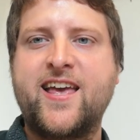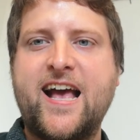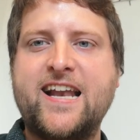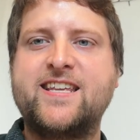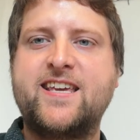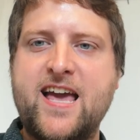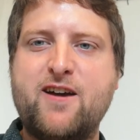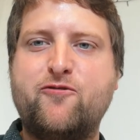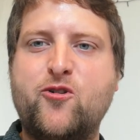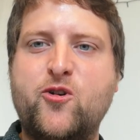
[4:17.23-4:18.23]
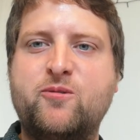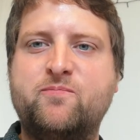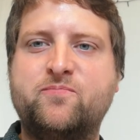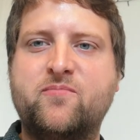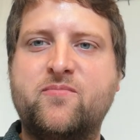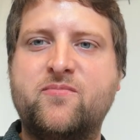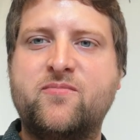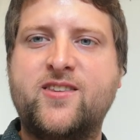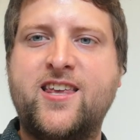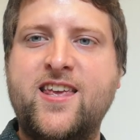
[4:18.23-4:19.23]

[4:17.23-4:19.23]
and care for.